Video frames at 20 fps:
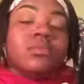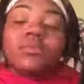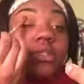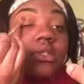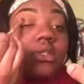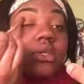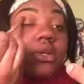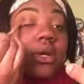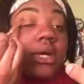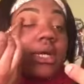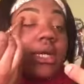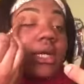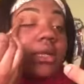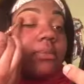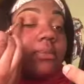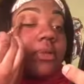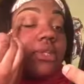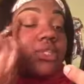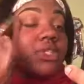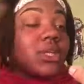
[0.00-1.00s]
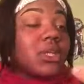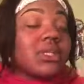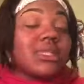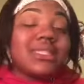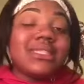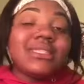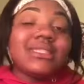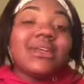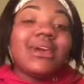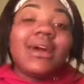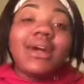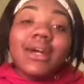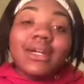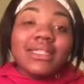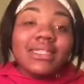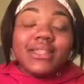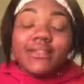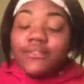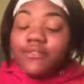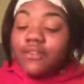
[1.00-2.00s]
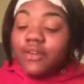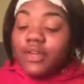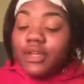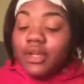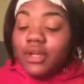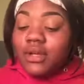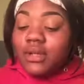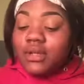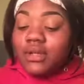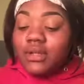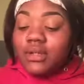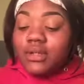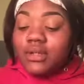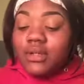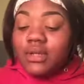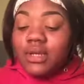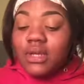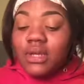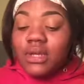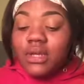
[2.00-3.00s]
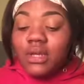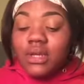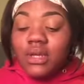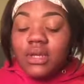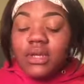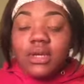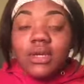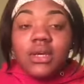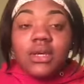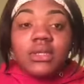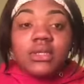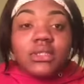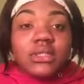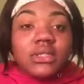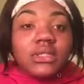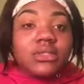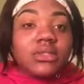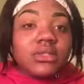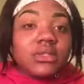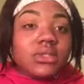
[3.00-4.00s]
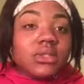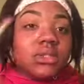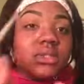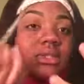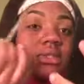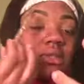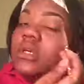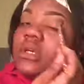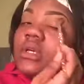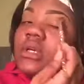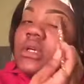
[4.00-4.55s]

You know, I gotta push out this content for y'all. Seriously.